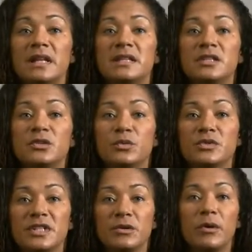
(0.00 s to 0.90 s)
This will
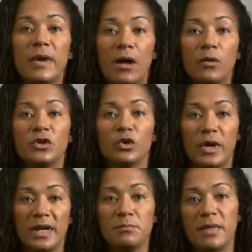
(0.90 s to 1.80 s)
zero out the
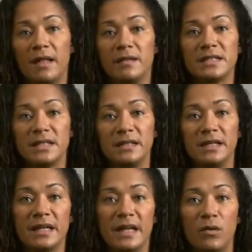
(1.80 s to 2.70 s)
credit balance in the
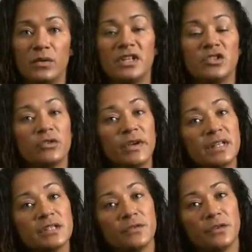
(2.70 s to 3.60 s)
account and
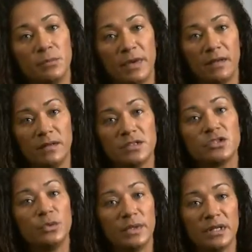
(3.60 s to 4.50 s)
transfer the balance
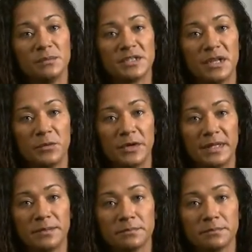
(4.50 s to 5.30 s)
to income summary.